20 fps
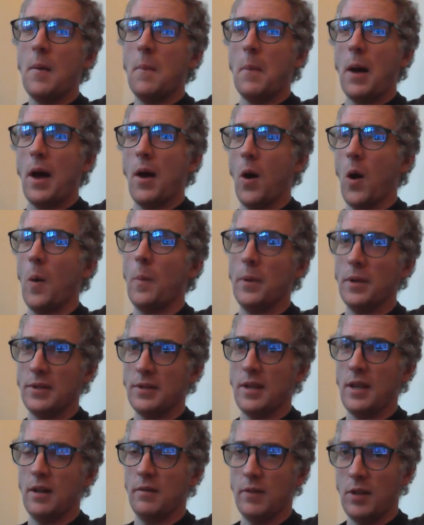my hope
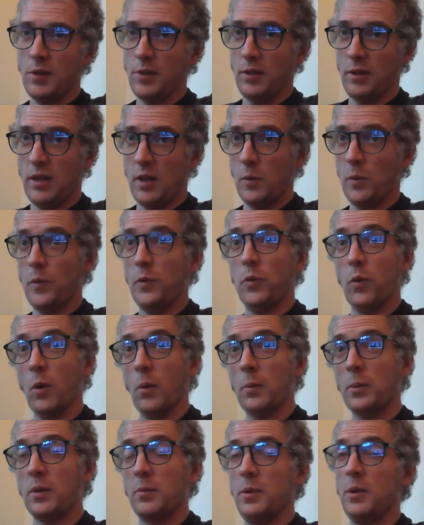is that eventually they will
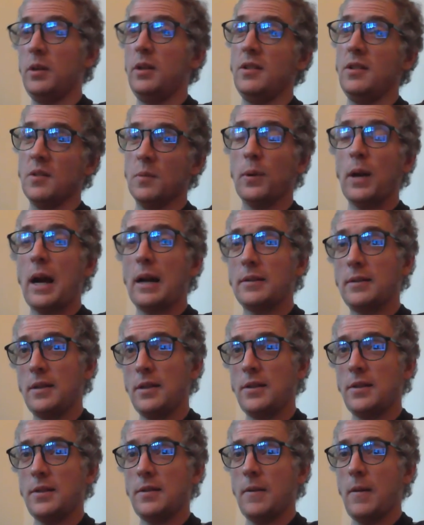form communities of
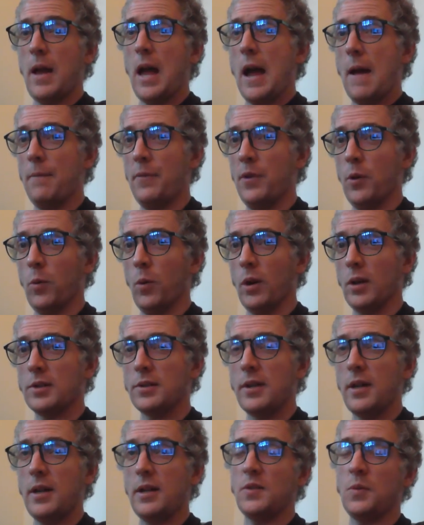practice at their work
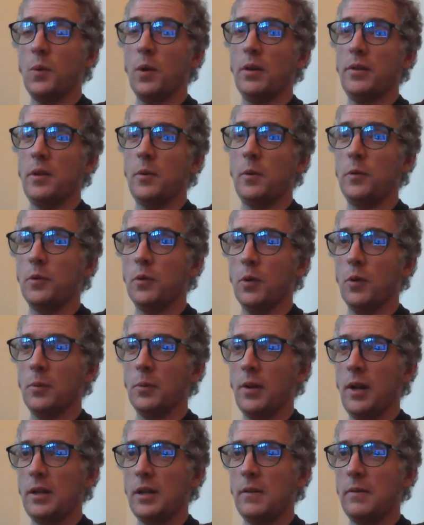sites, where they will
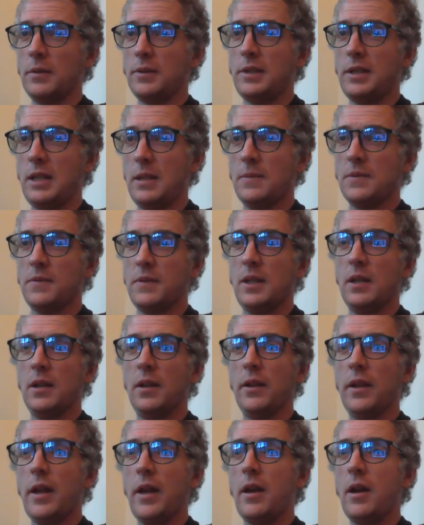form grade level teams of
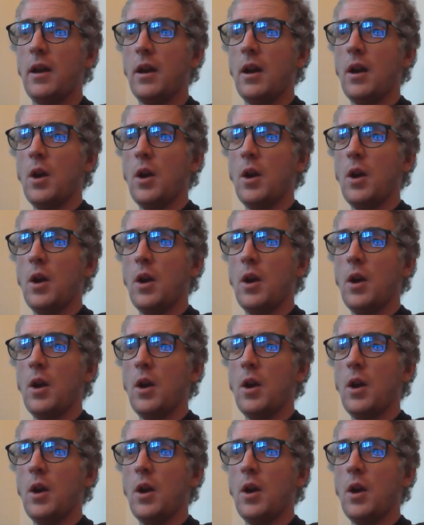ELA,